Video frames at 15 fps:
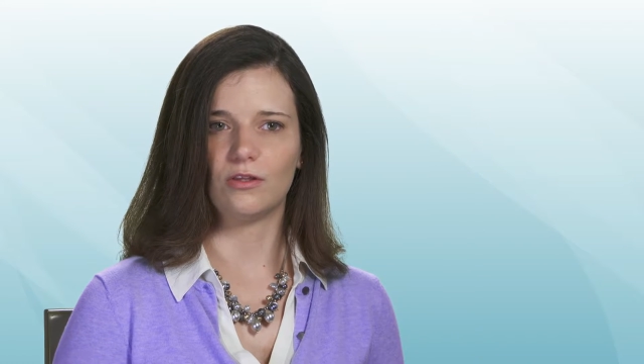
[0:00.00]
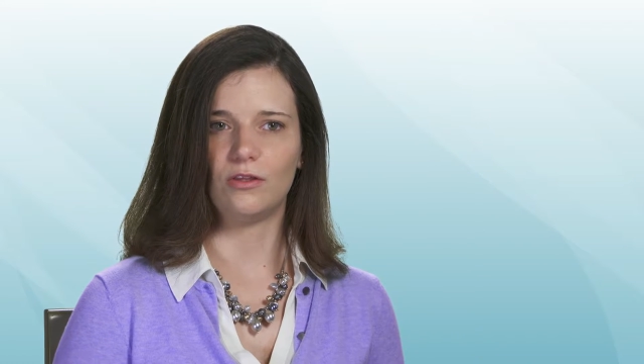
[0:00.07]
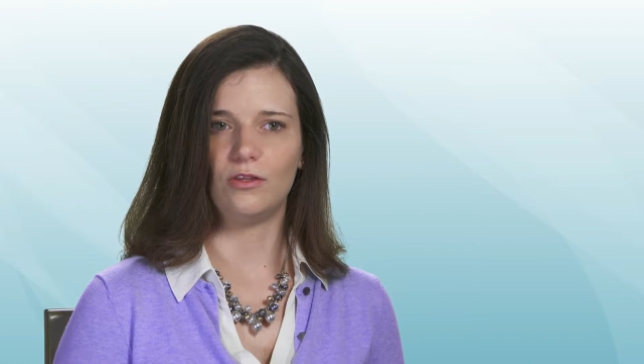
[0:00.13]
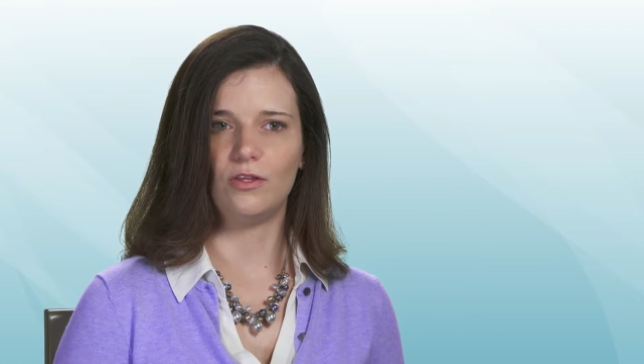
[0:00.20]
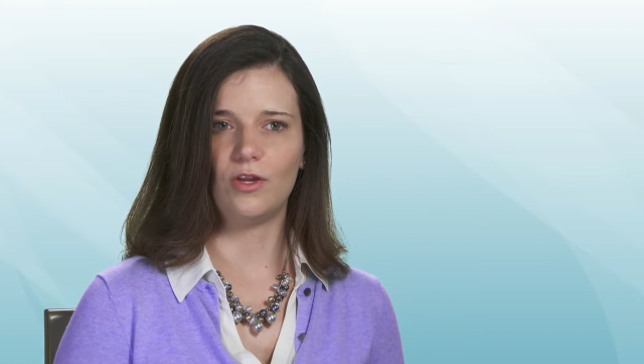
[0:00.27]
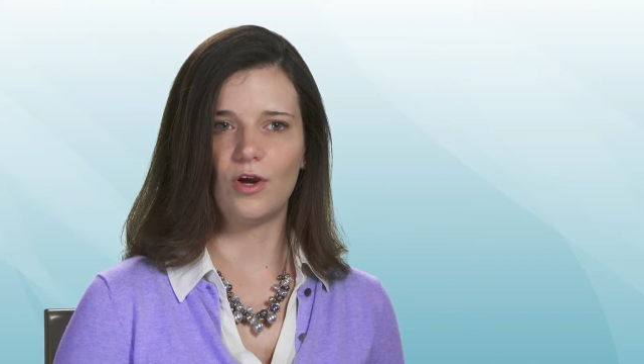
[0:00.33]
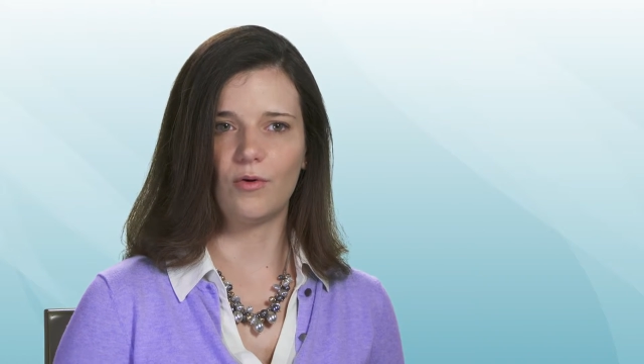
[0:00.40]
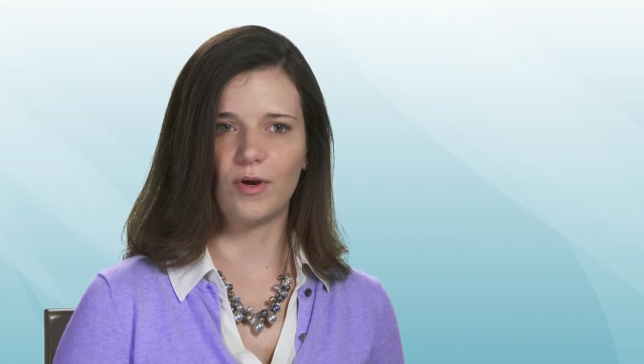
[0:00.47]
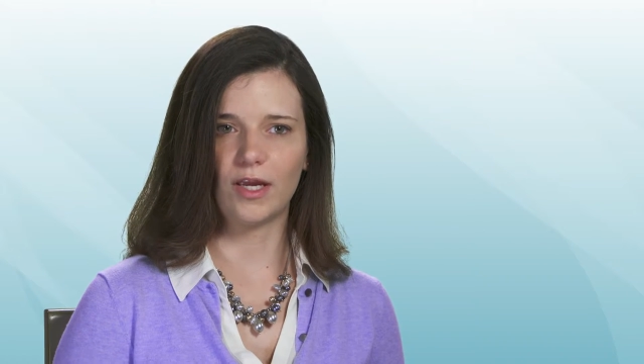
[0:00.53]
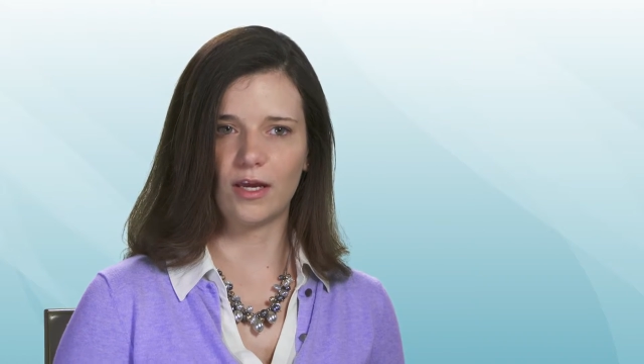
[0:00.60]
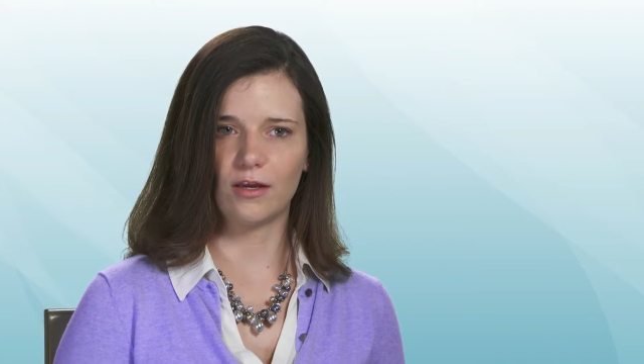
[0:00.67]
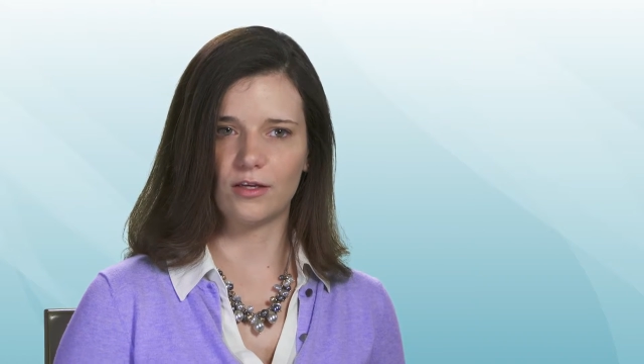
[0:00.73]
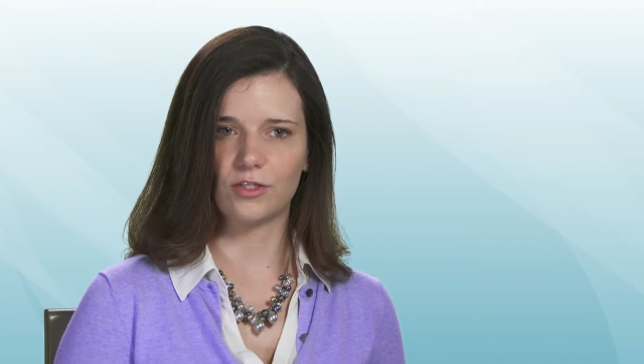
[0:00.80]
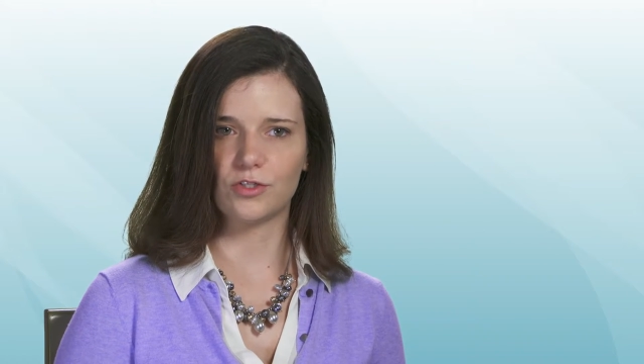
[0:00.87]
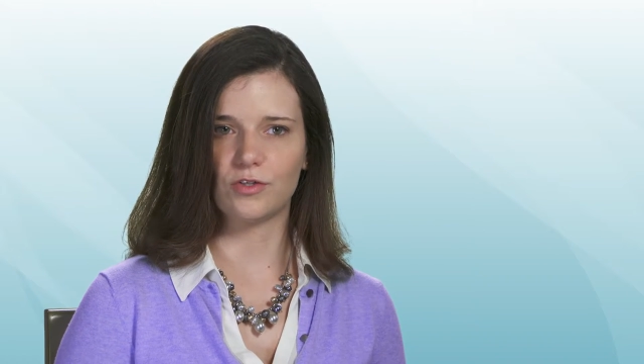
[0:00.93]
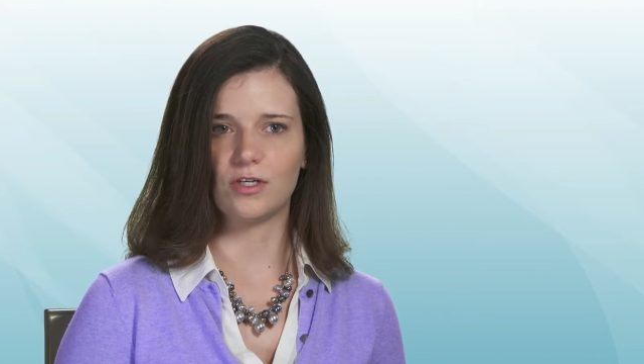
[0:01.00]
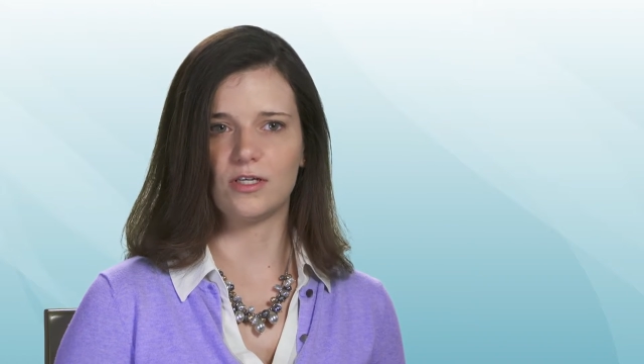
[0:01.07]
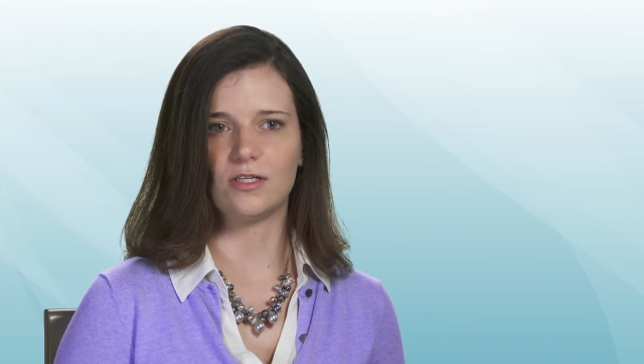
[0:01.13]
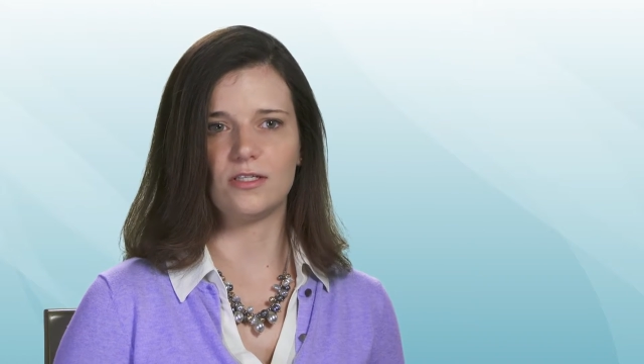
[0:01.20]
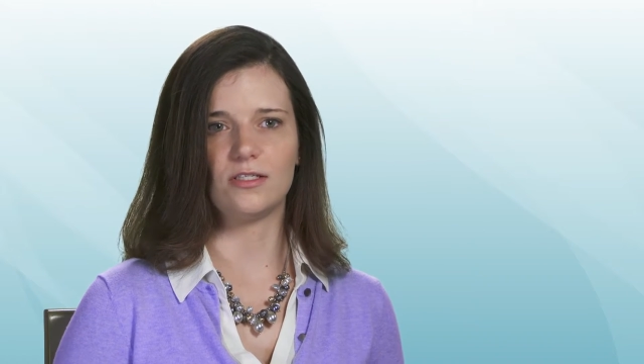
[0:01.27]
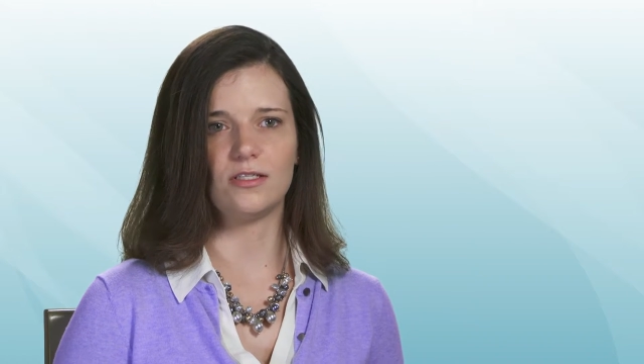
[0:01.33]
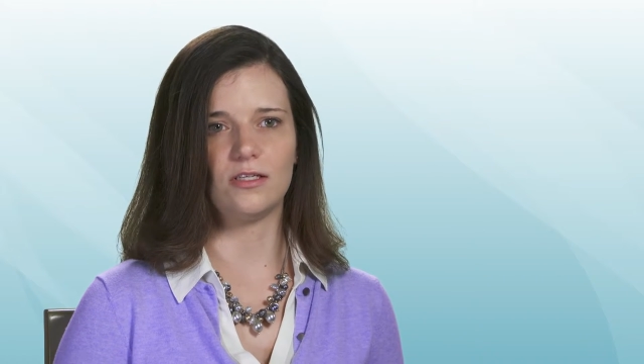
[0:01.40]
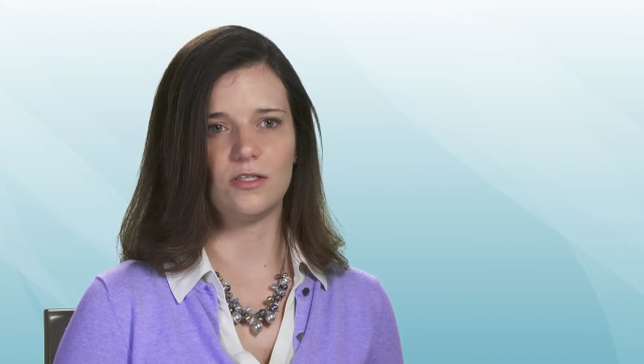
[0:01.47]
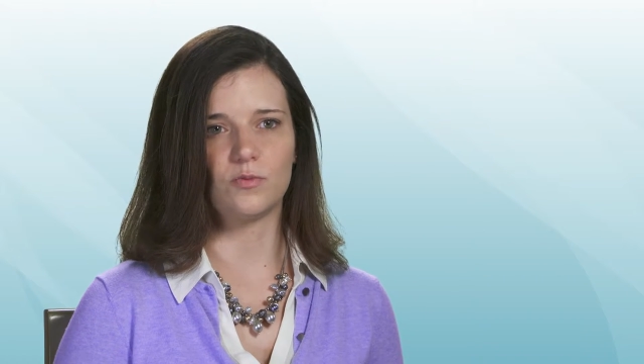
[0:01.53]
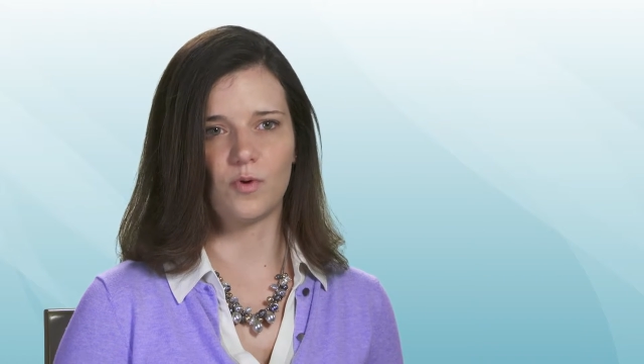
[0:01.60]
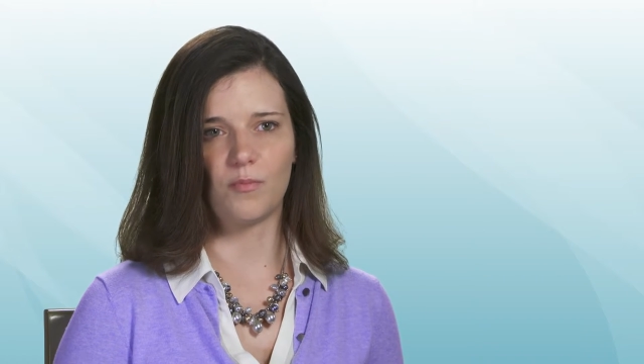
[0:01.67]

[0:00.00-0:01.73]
knowing how to treat a disease,